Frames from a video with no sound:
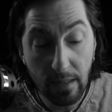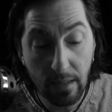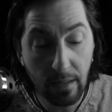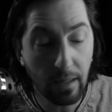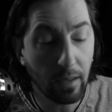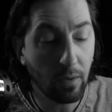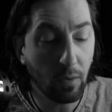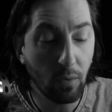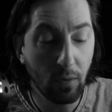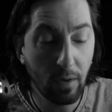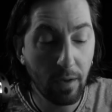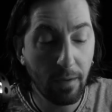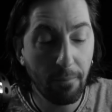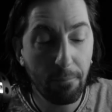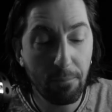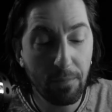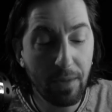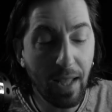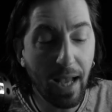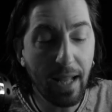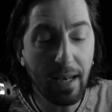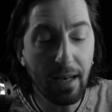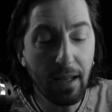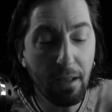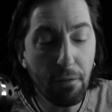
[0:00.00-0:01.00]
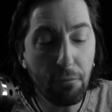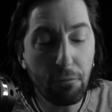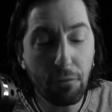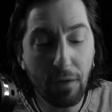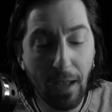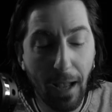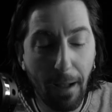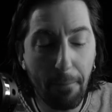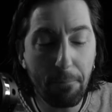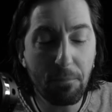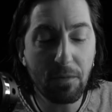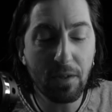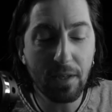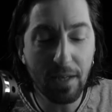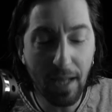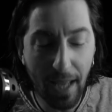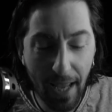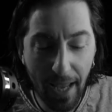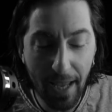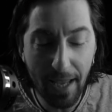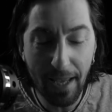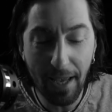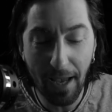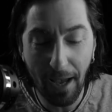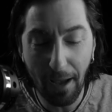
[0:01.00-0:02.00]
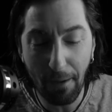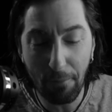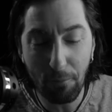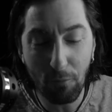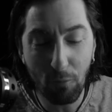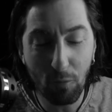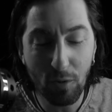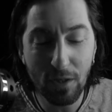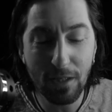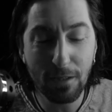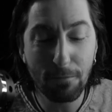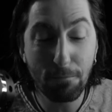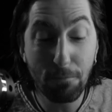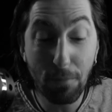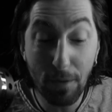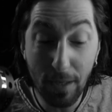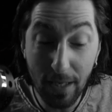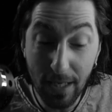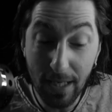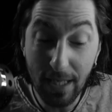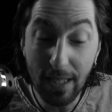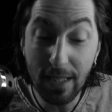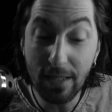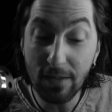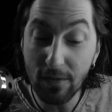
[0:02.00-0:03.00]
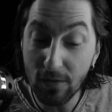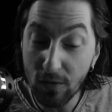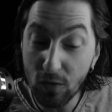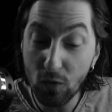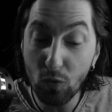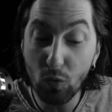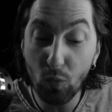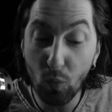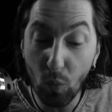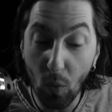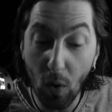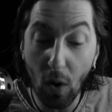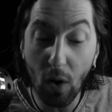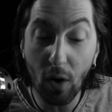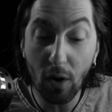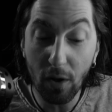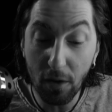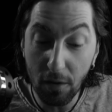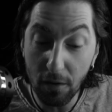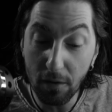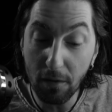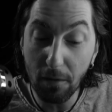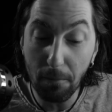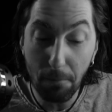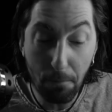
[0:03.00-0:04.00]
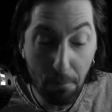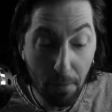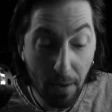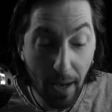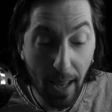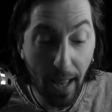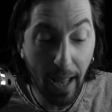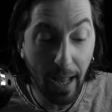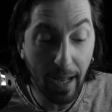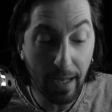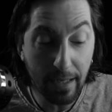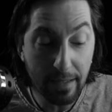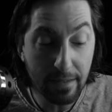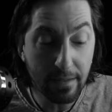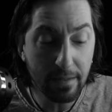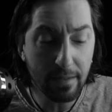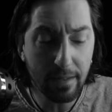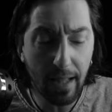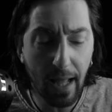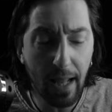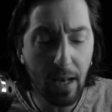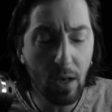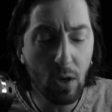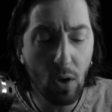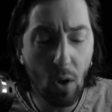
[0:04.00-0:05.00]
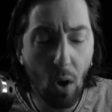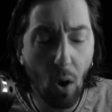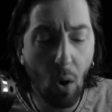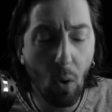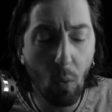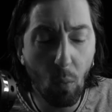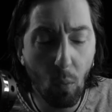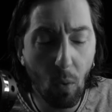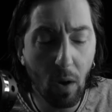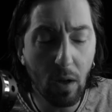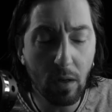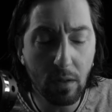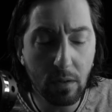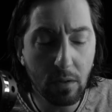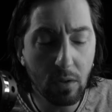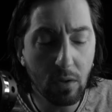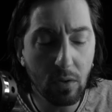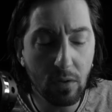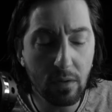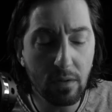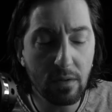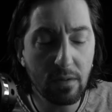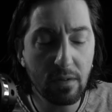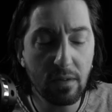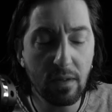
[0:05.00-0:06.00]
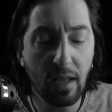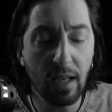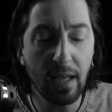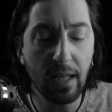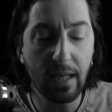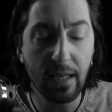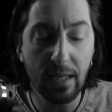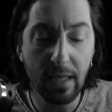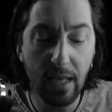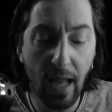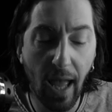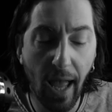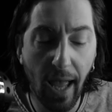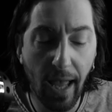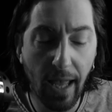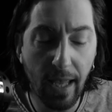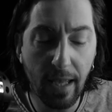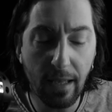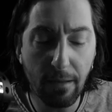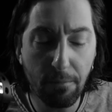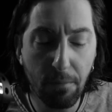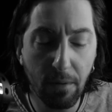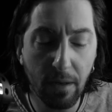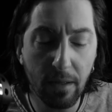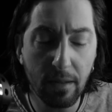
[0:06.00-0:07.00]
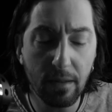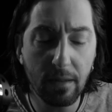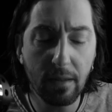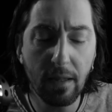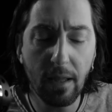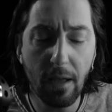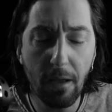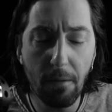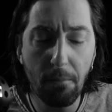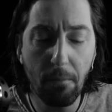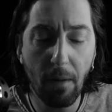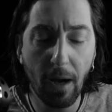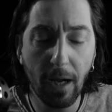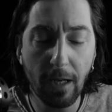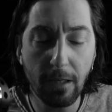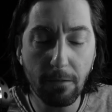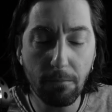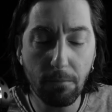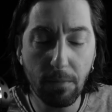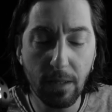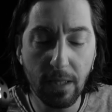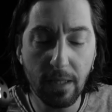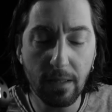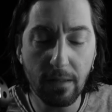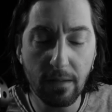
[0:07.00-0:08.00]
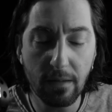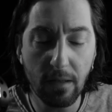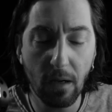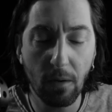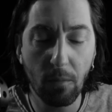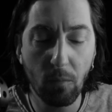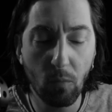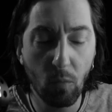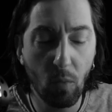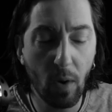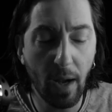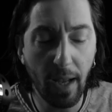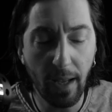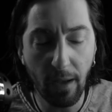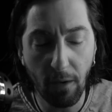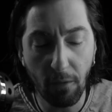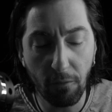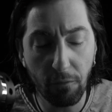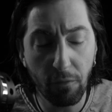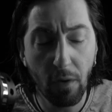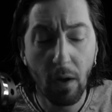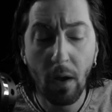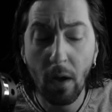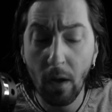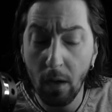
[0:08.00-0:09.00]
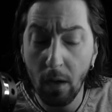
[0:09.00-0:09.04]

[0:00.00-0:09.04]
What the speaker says: Now, that if Captain Ahab was pleased to walk the planks, then no one could say nay, but there might be some way of